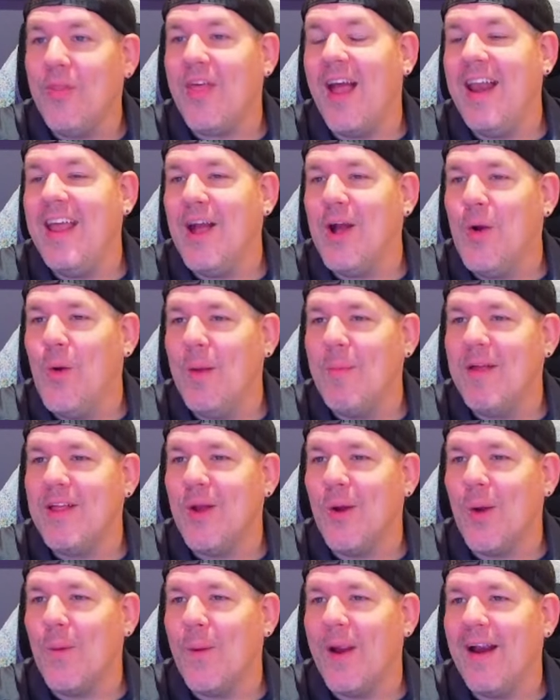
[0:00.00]
any equipment you
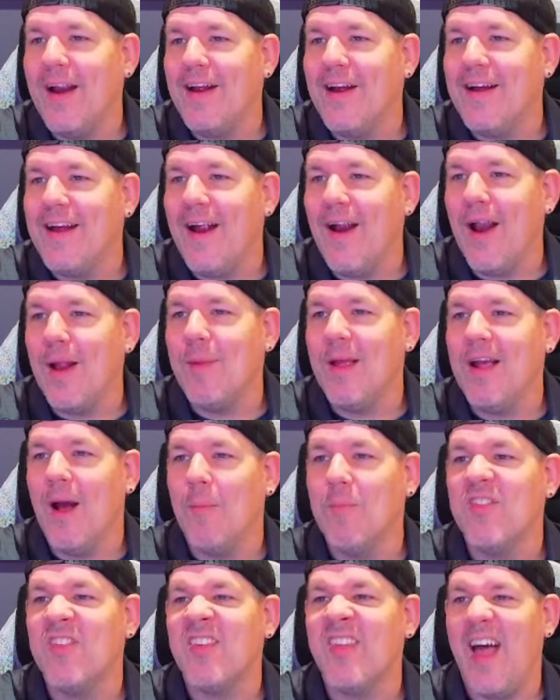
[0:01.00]
are wearing or carrying,
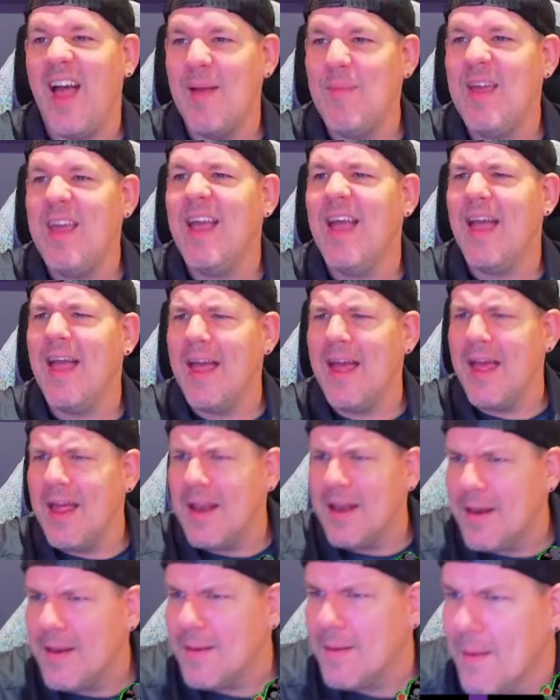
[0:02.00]
becomes slimy and